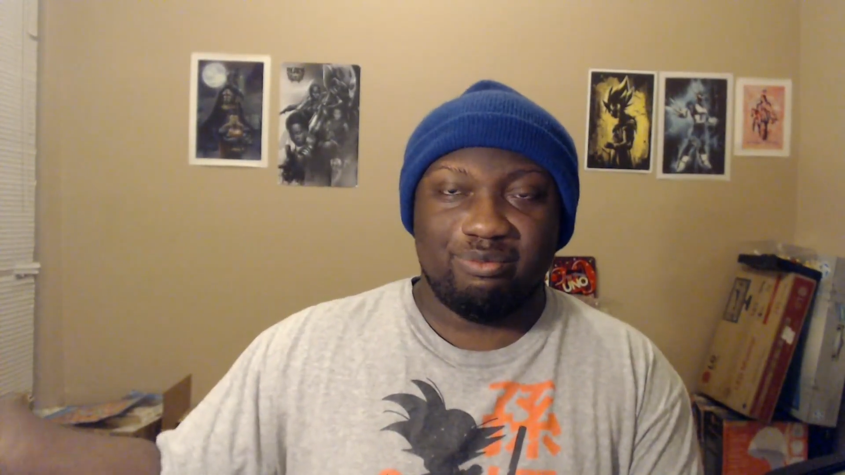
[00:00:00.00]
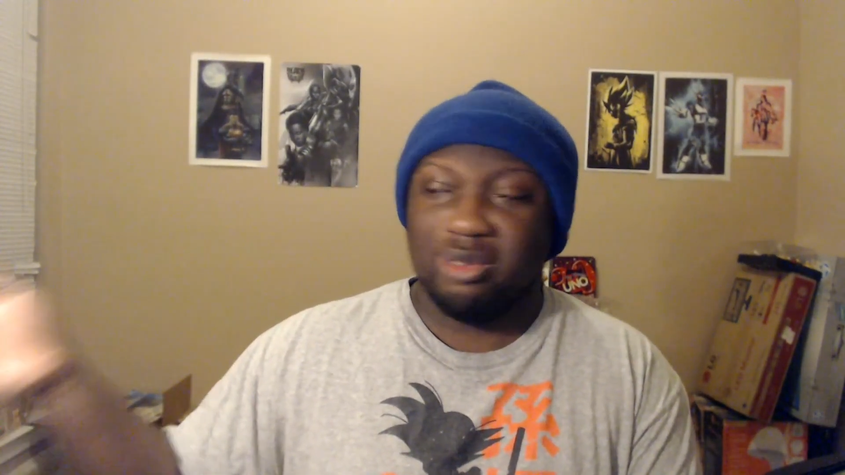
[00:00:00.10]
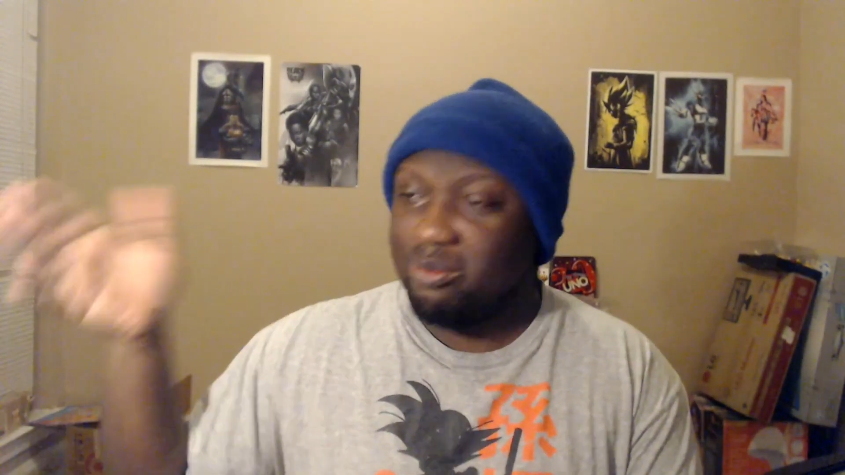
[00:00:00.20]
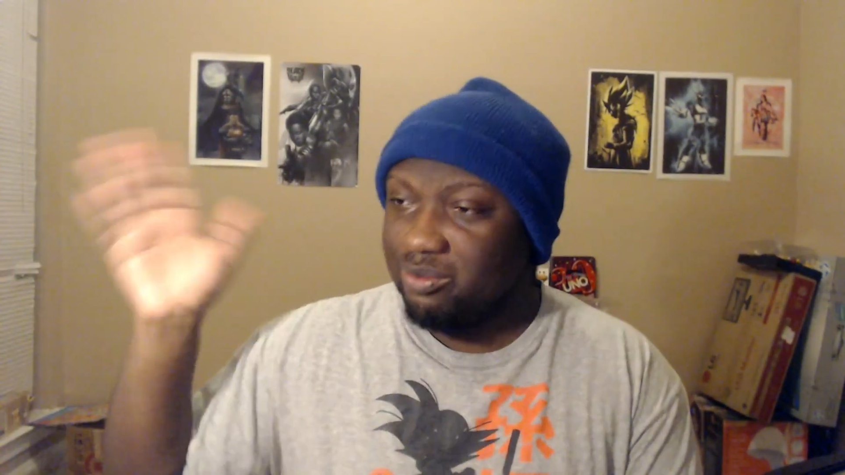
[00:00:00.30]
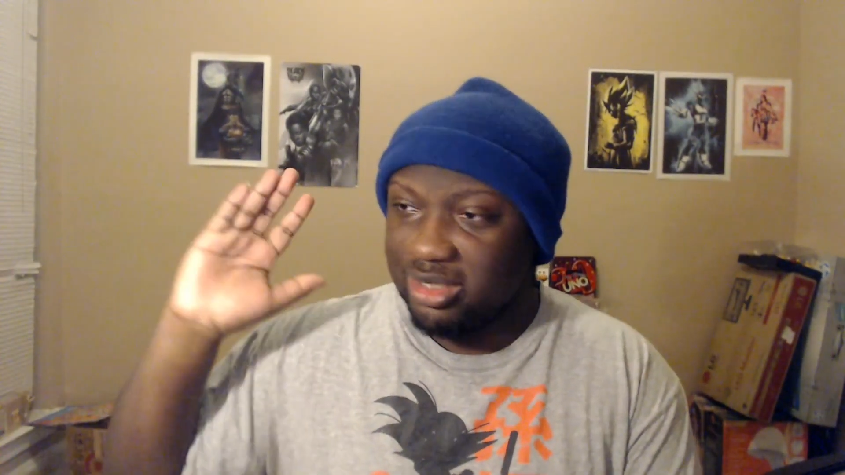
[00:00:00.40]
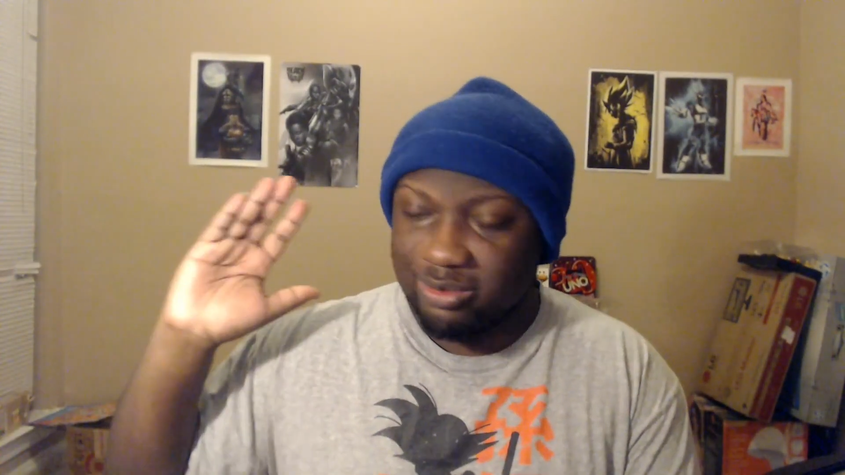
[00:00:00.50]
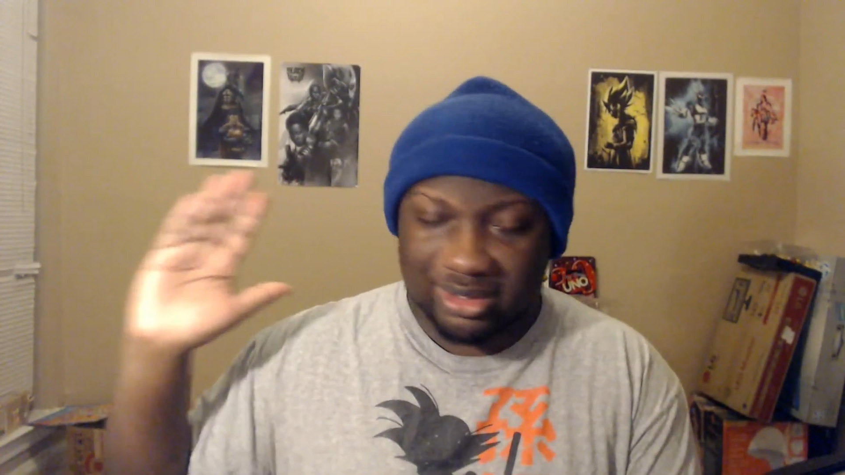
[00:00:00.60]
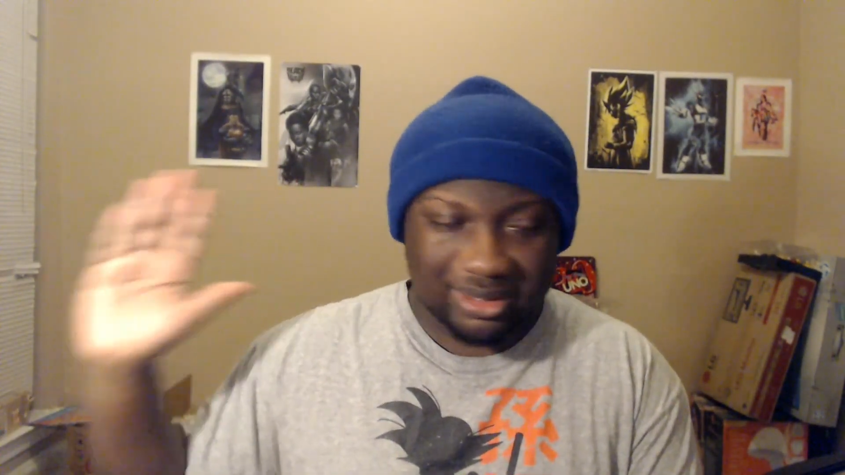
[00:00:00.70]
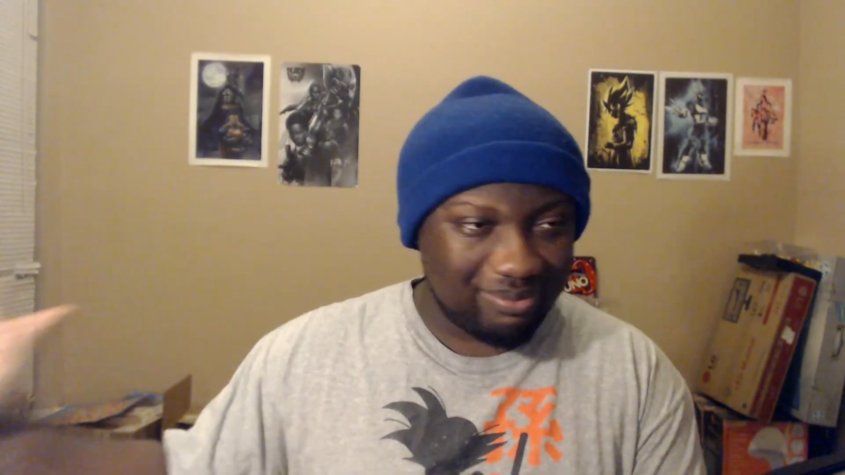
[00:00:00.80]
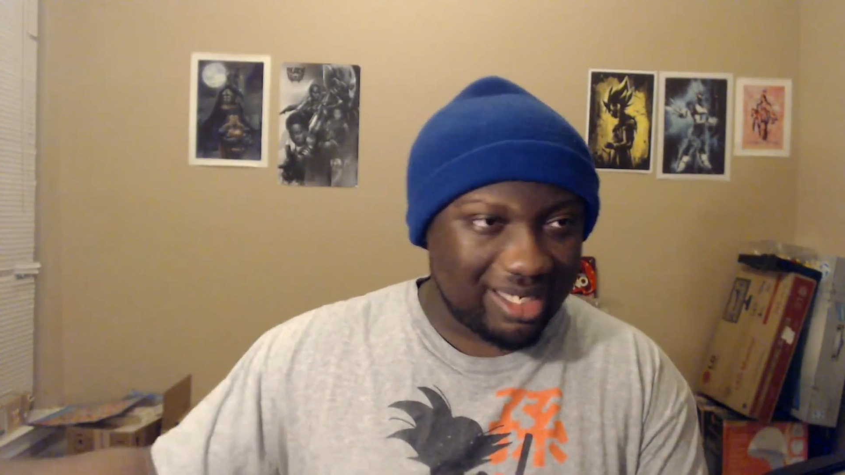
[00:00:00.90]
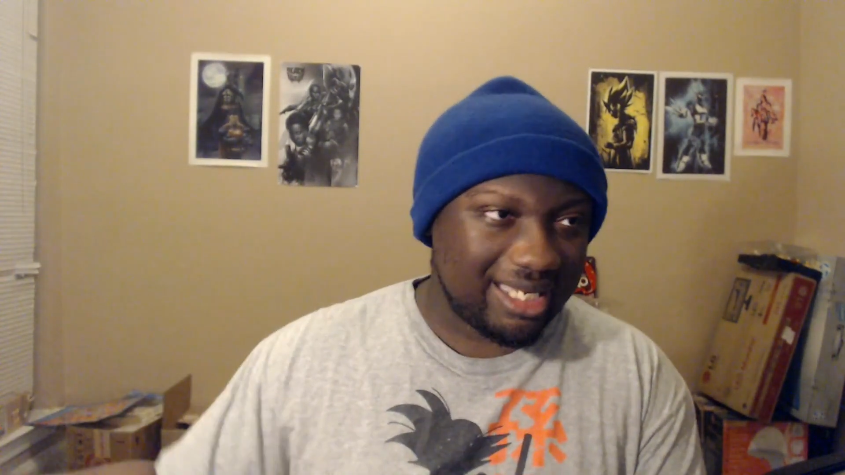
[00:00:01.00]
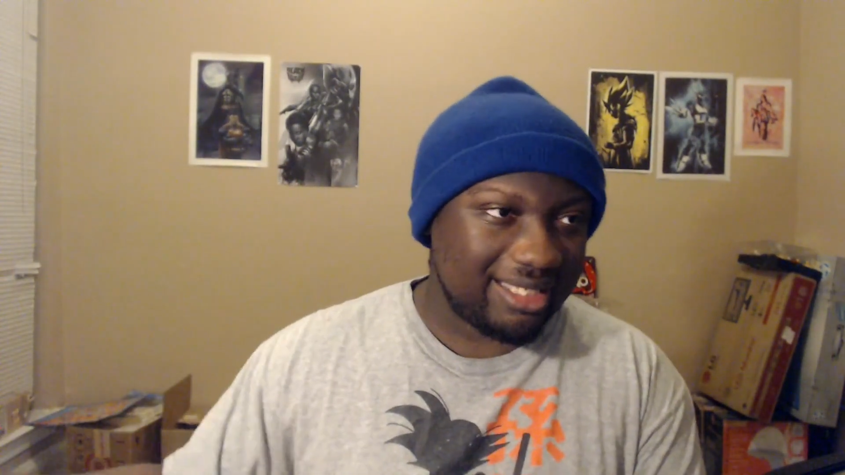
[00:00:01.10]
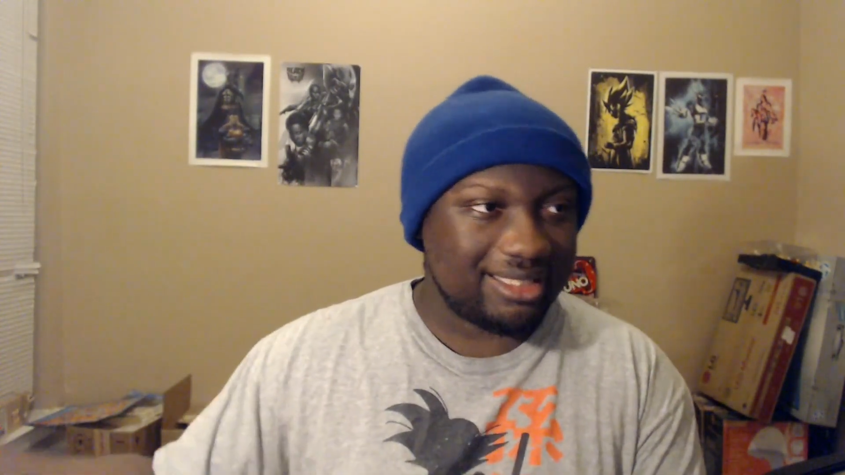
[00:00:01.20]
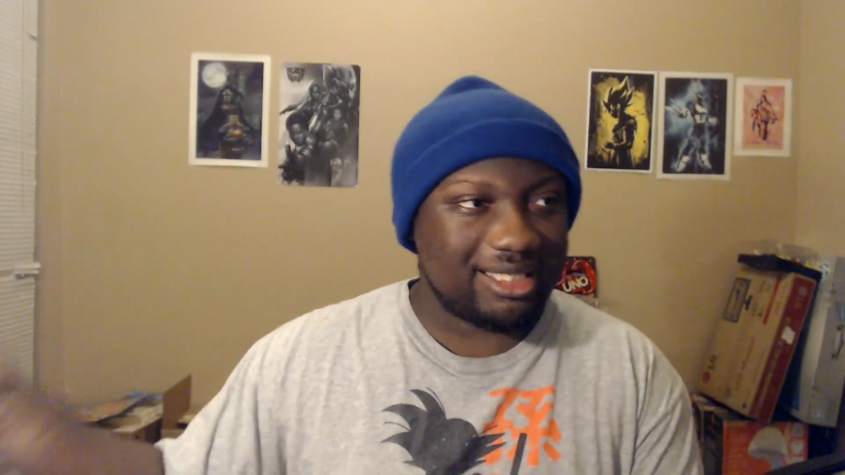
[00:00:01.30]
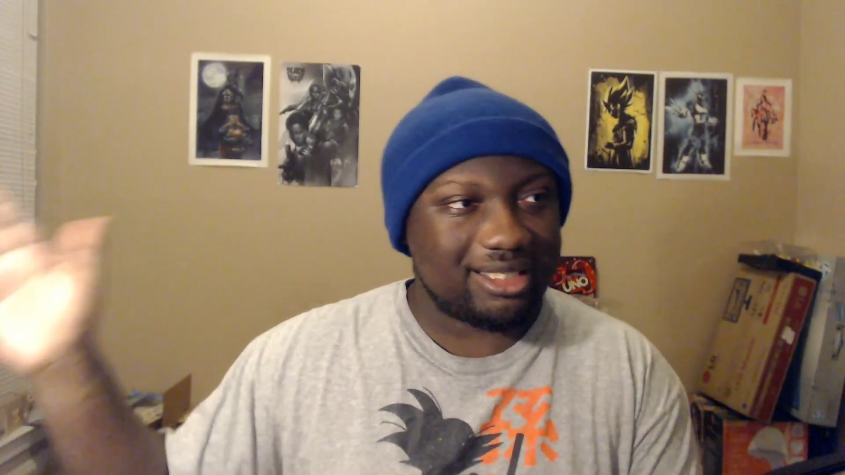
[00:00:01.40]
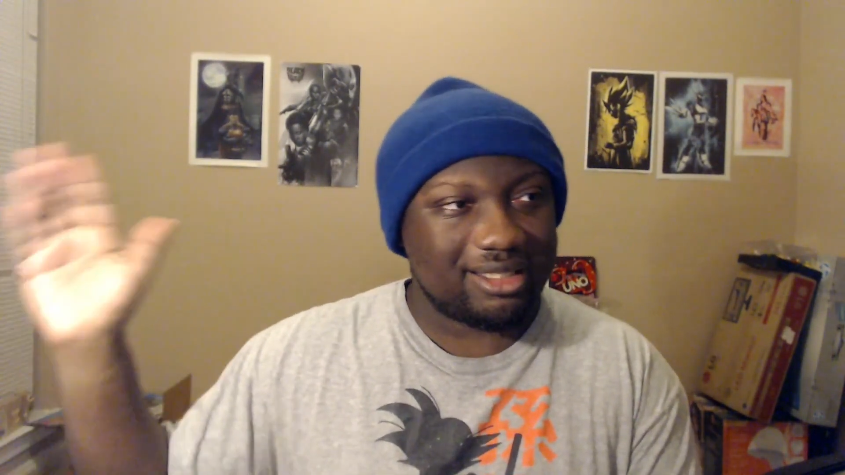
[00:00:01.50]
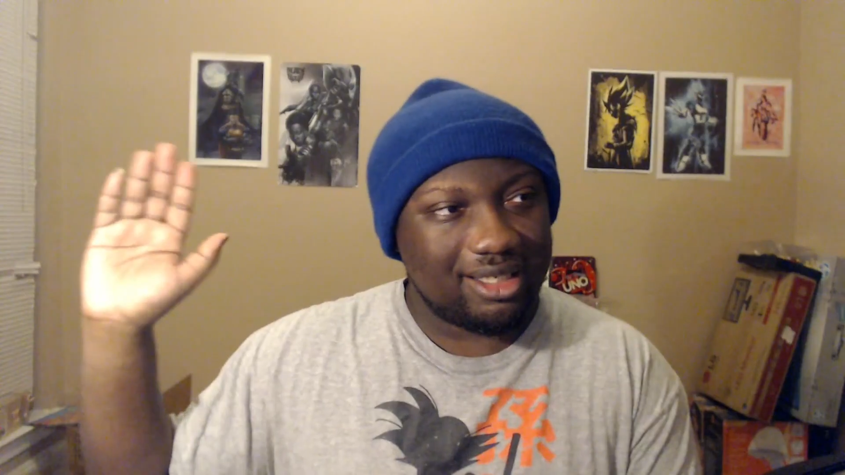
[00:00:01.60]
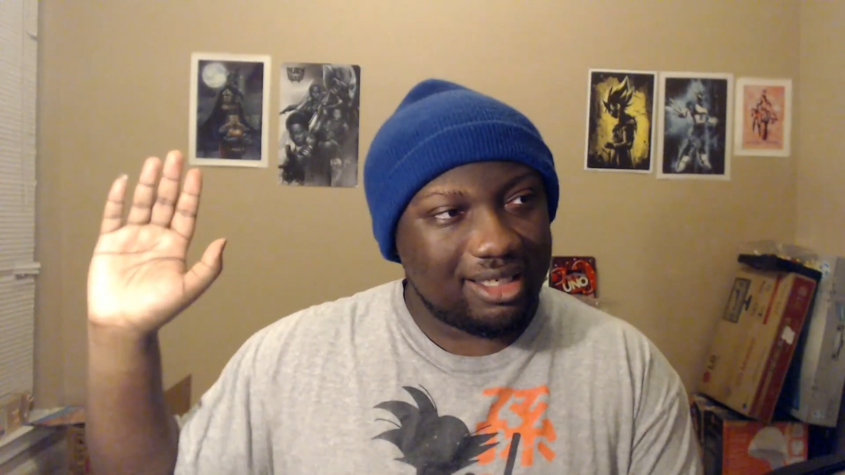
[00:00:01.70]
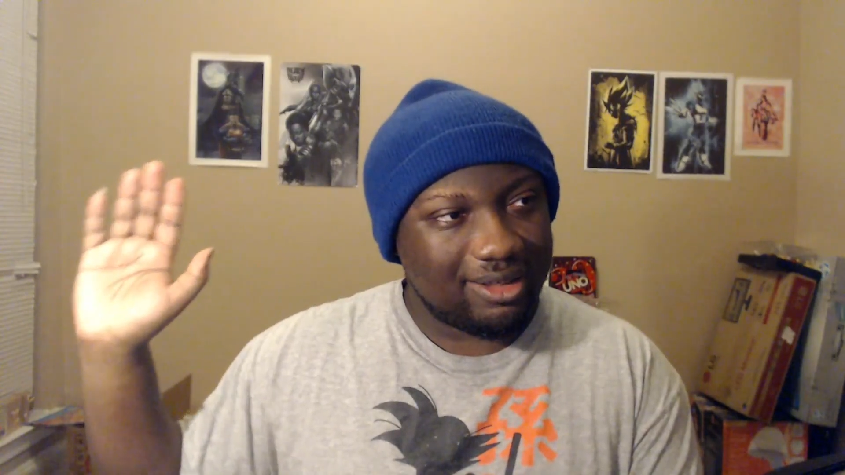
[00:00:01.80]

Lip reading: Bumblebee was amazing.